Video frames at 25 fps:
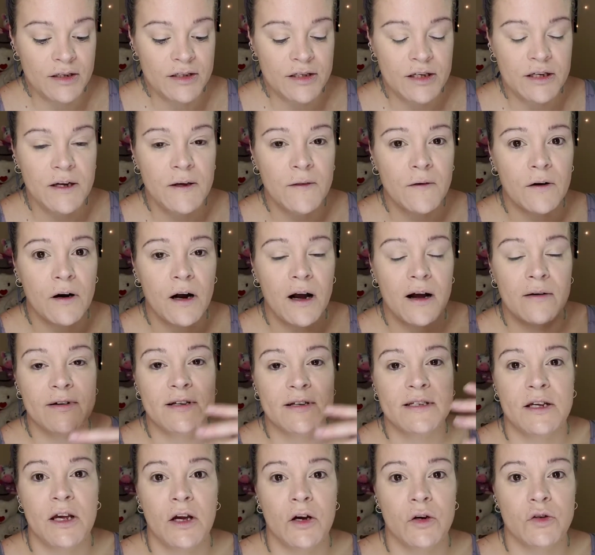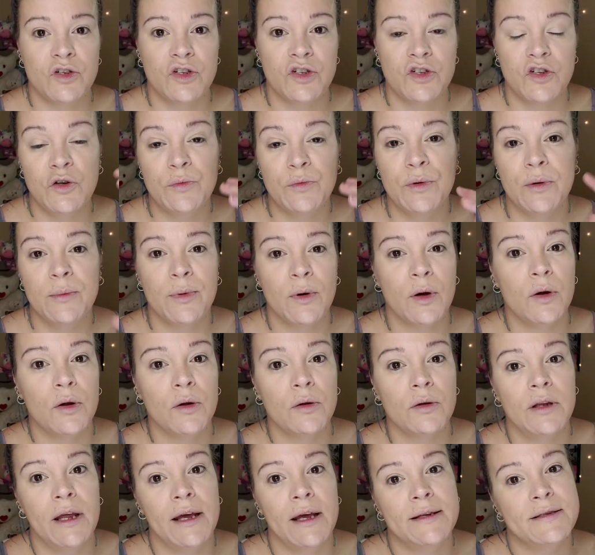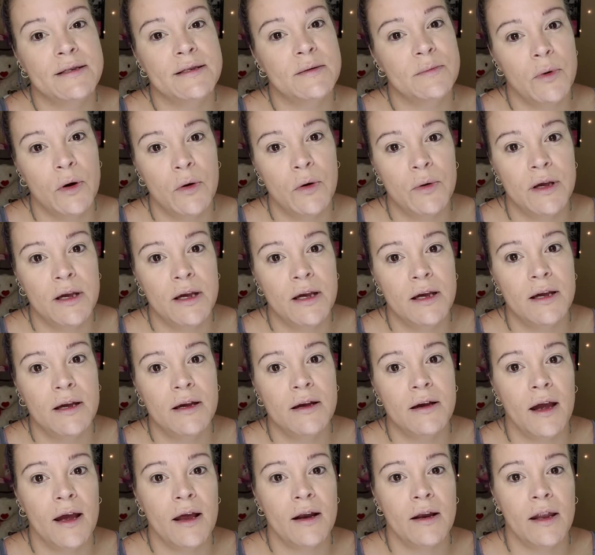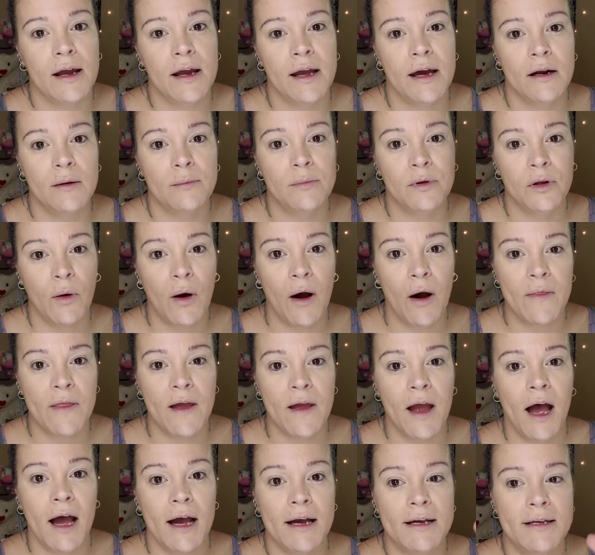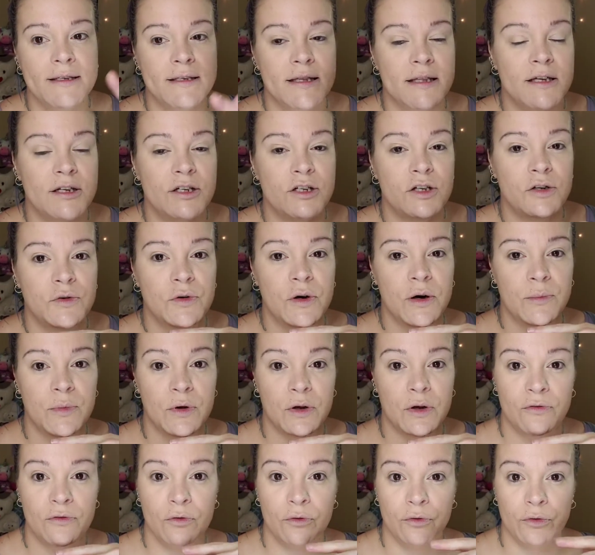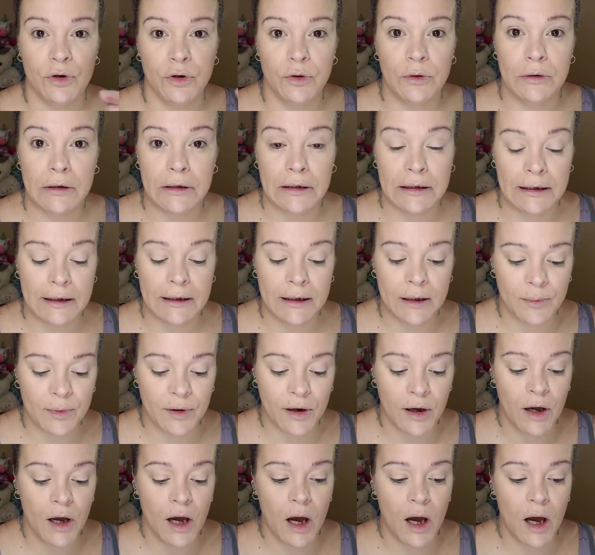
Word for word: to either obviously go super bold and smoky and like kind of blow out the eyes and then do a beautiful nude lip